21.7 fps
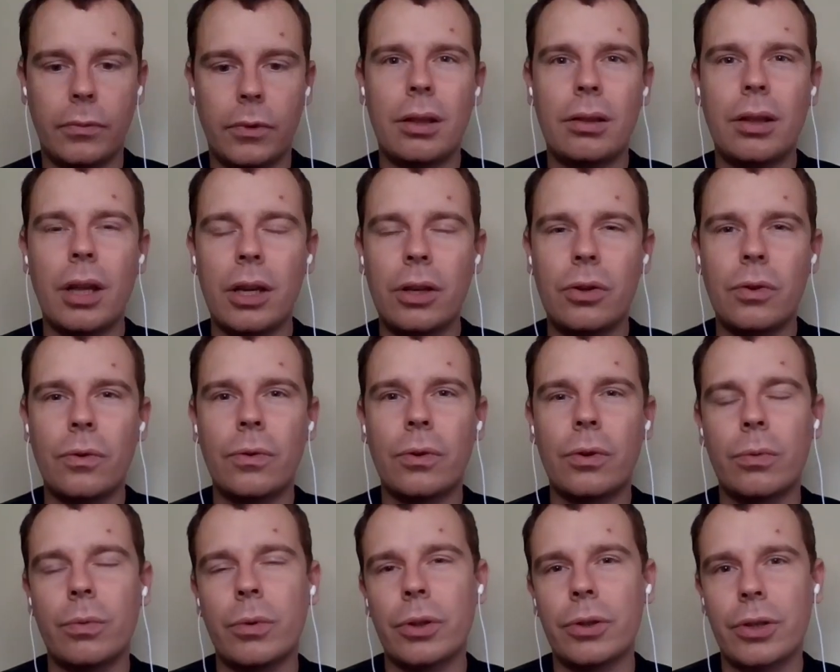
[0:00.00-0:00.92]
Thank you for
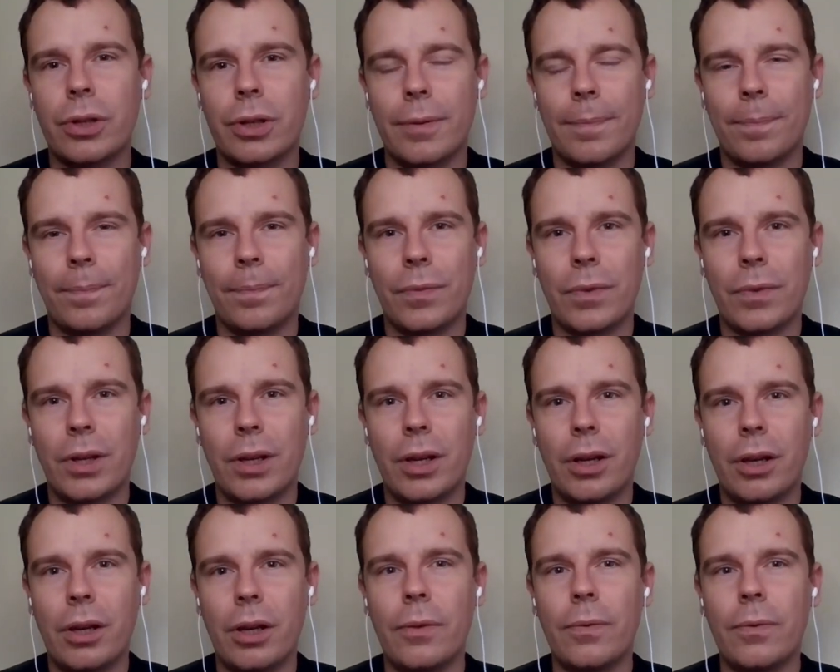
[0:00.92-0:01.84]
watching.
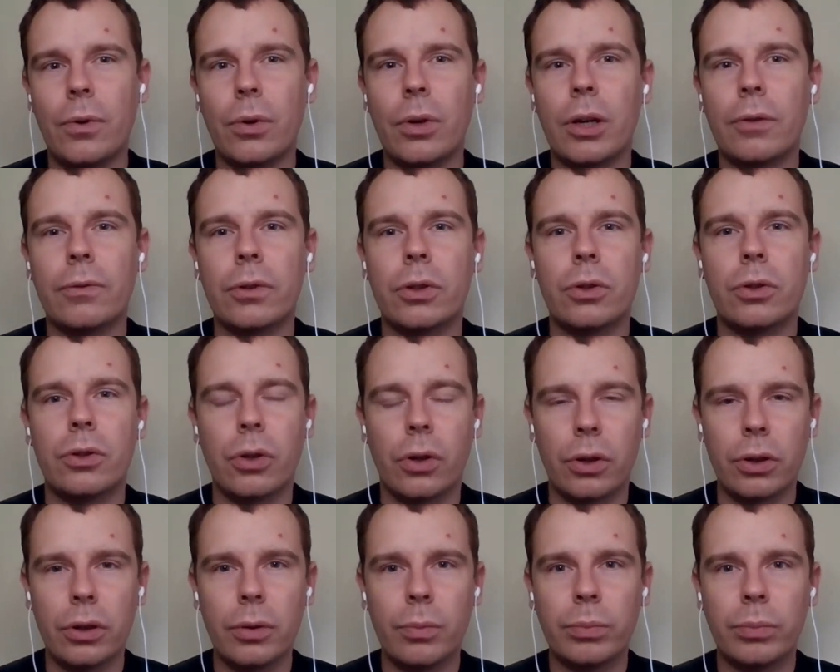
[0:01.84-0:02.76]
If you have
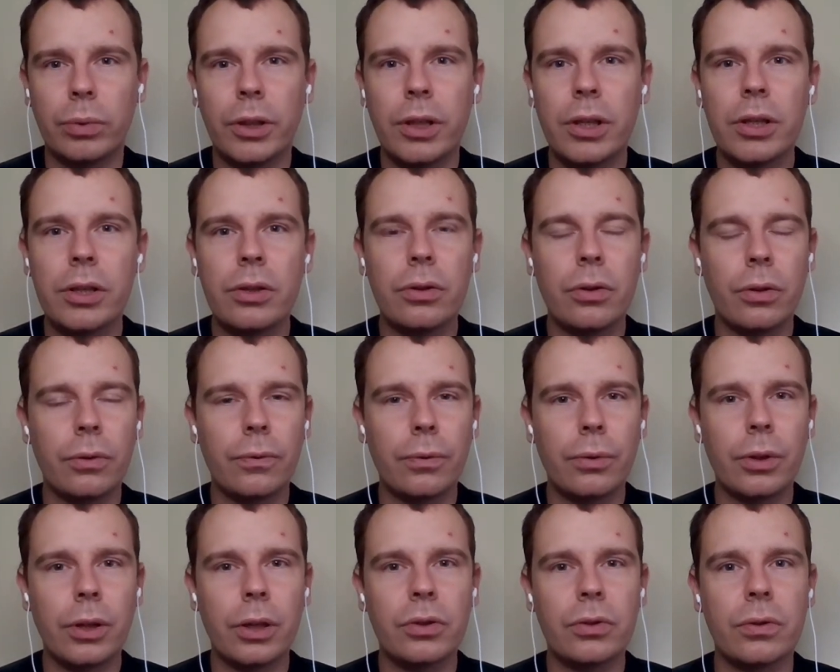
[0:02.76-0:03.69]
enjoyed, please don't
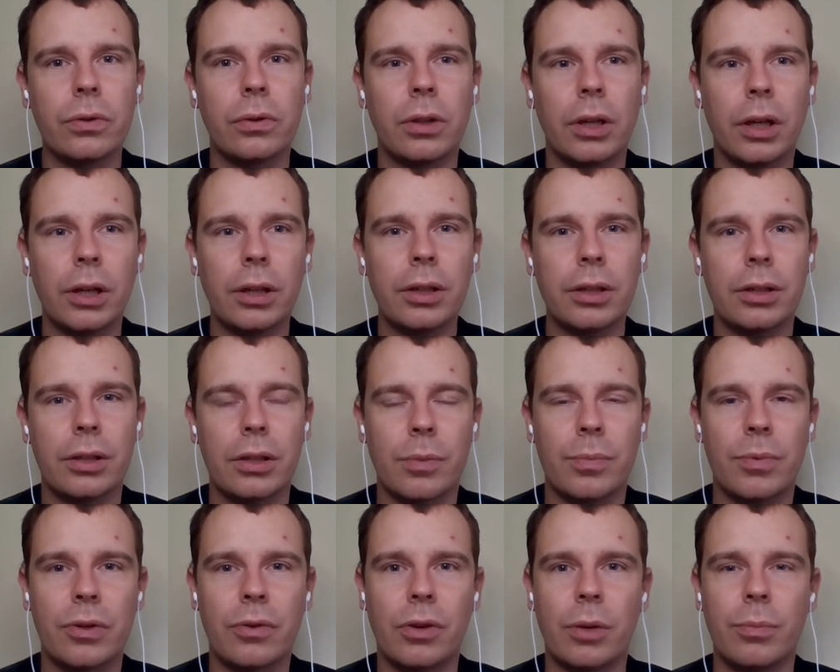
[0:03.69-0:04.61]
forget to like and
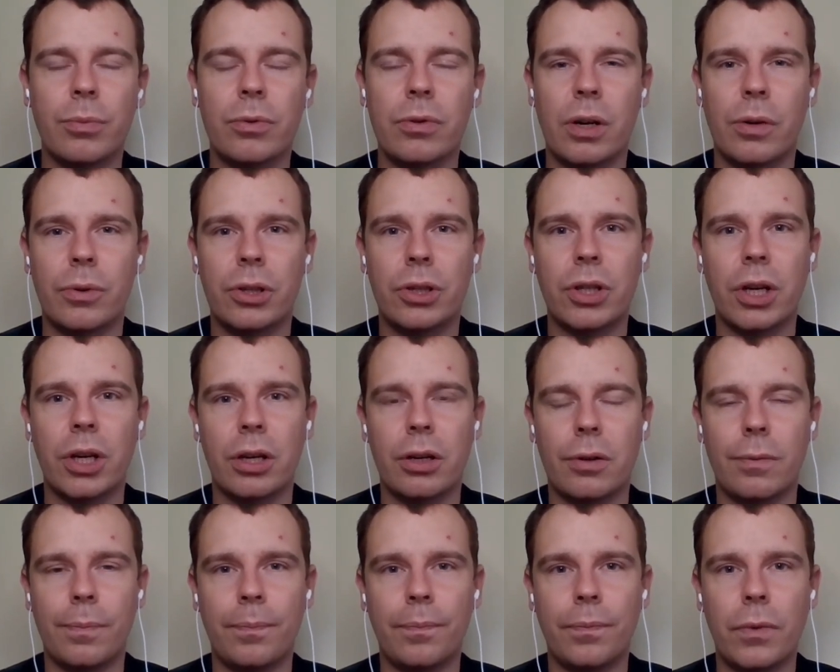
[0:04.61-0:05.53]
subscribe to our channel.
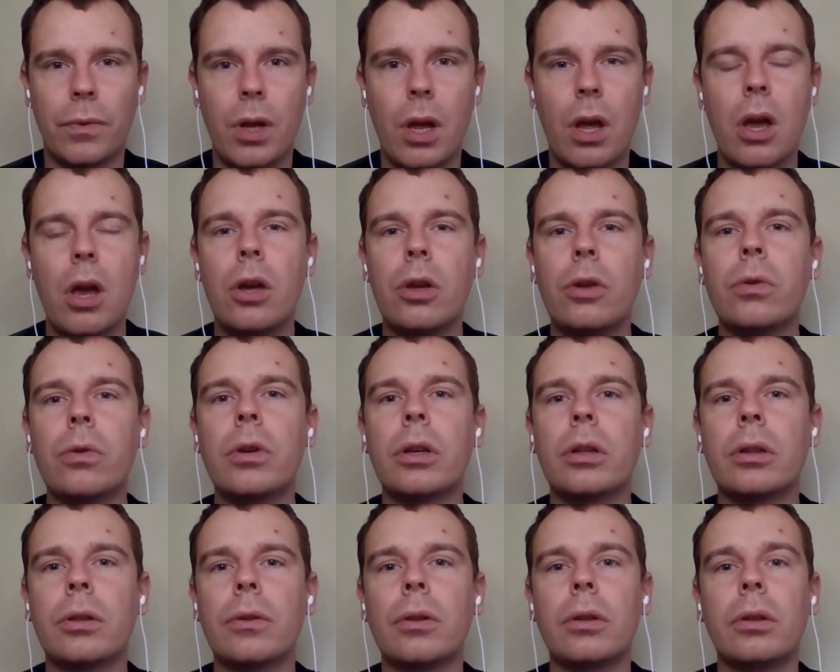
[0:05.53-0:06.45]
You can
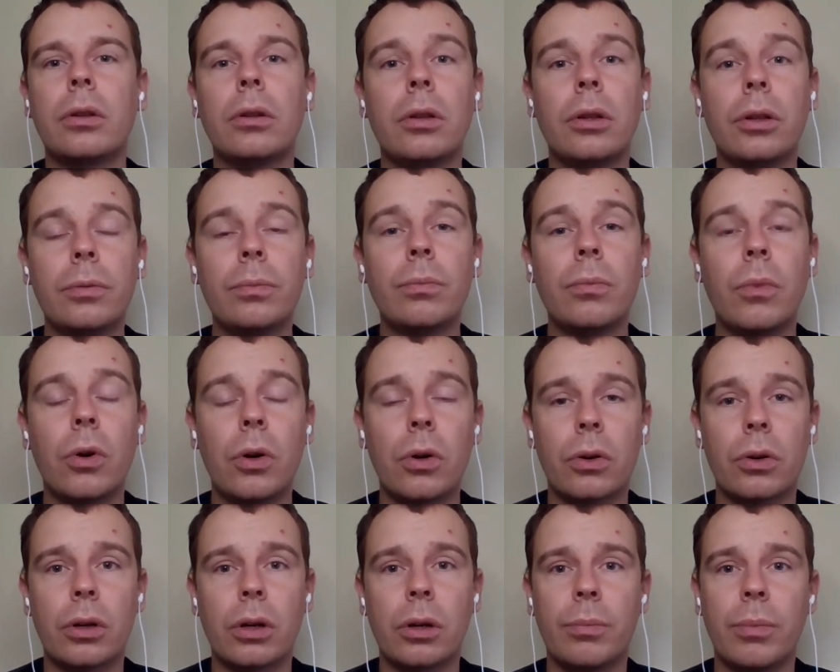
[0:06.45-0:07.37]
learn
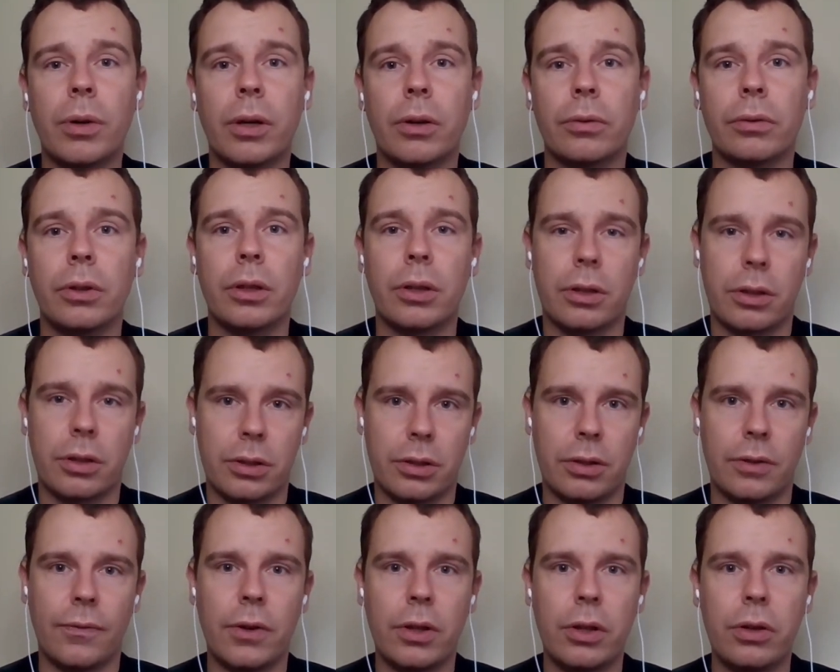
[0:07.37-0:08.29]
more about this
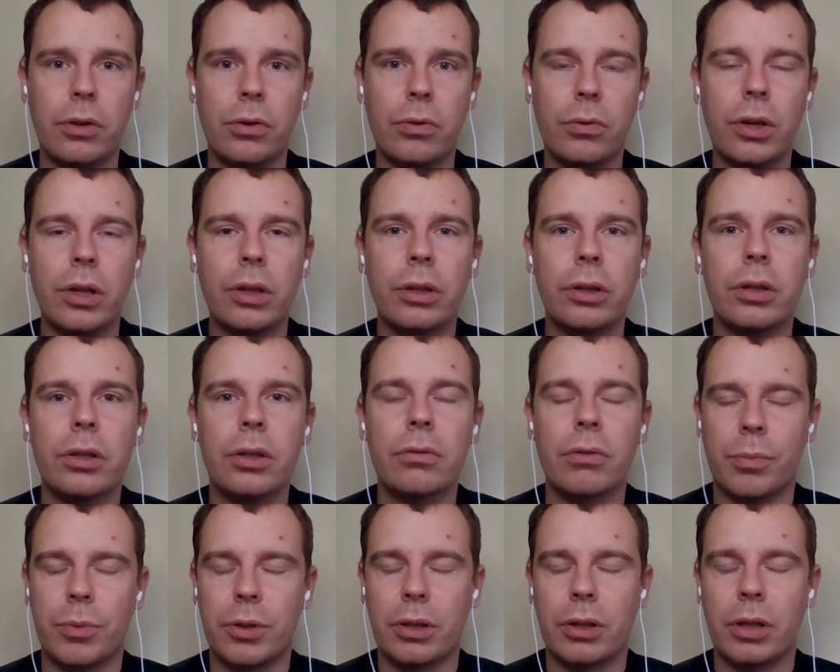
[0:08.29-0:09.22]
video in the
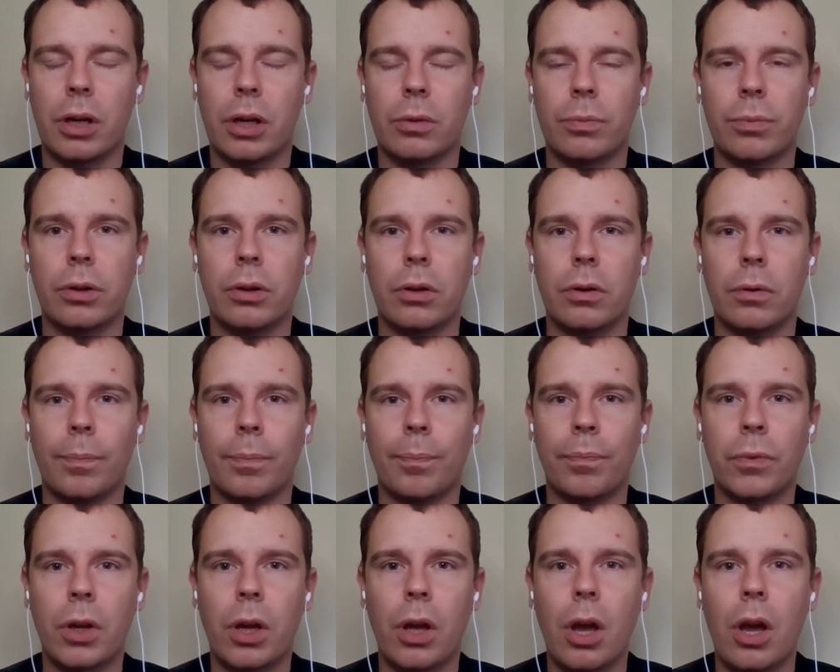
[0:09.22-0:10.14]
description down below.
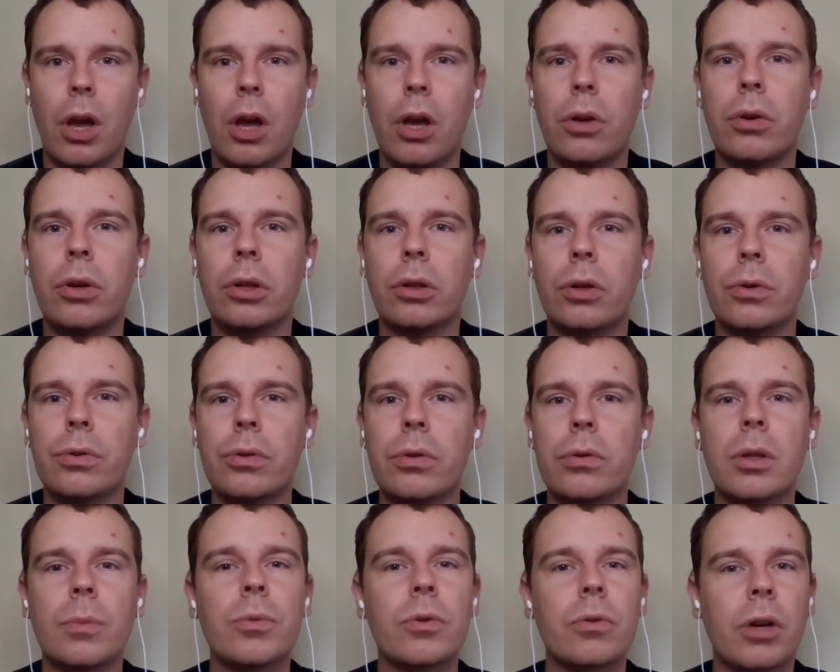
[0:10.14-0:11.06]
You can also
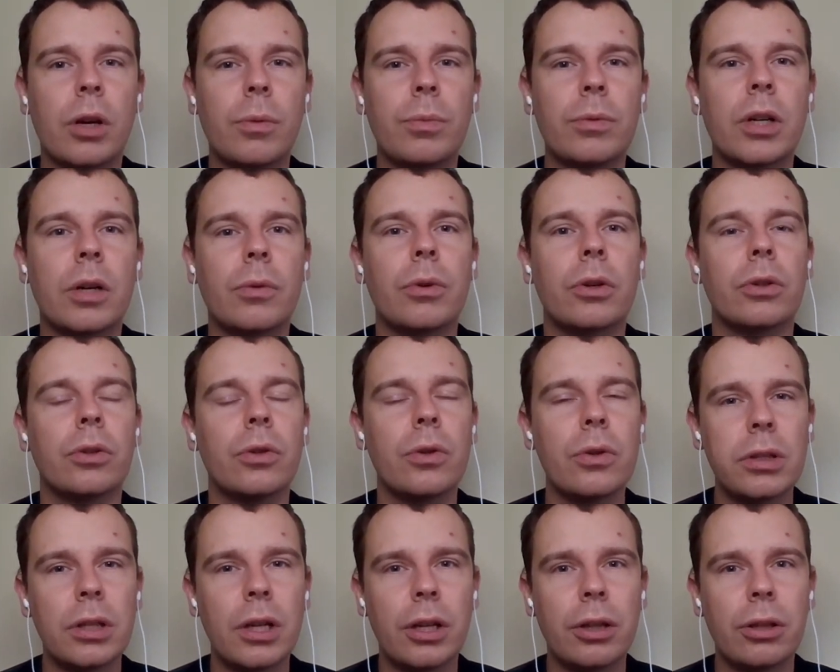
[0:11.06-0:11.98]
subscribe to our
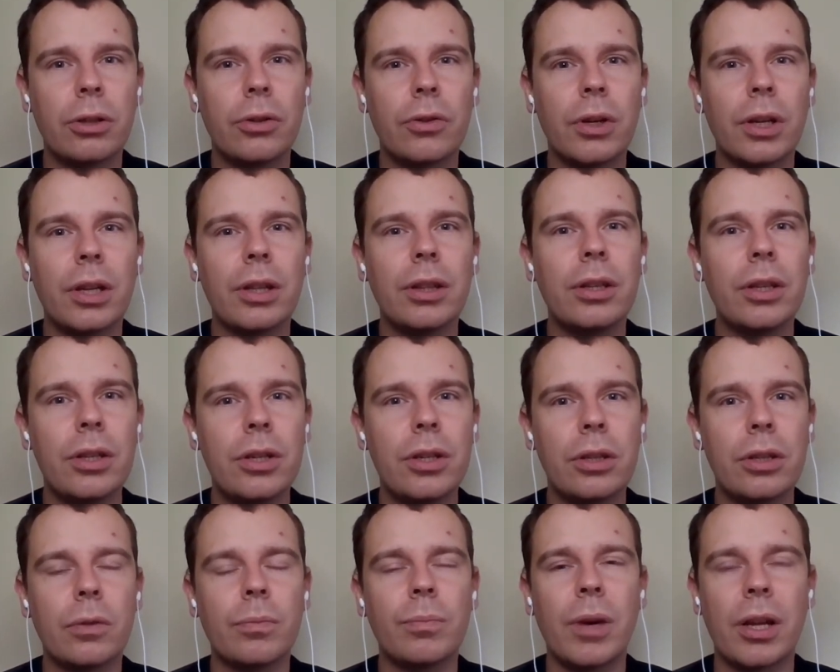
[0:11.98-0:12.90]
newsletter and
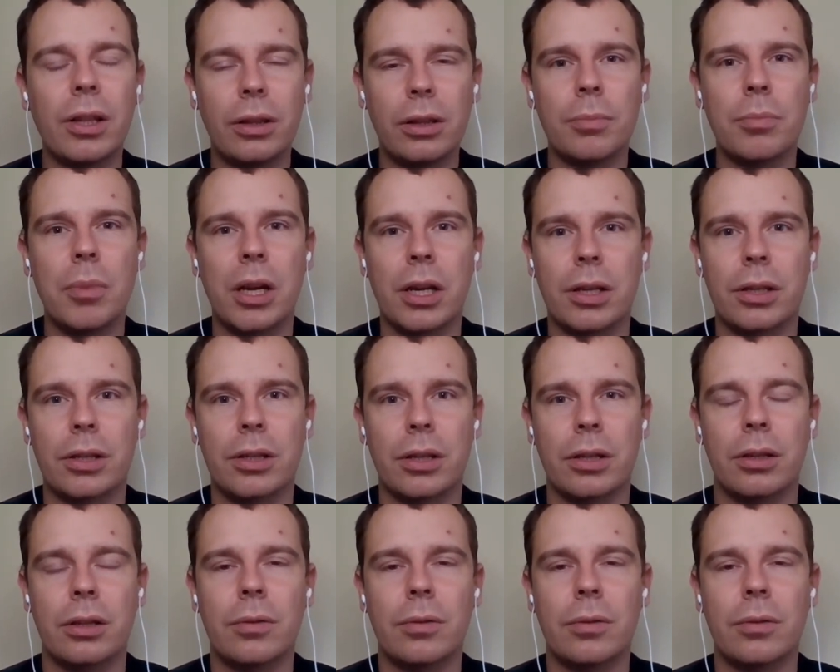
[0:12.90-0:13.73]
digital monthly magazine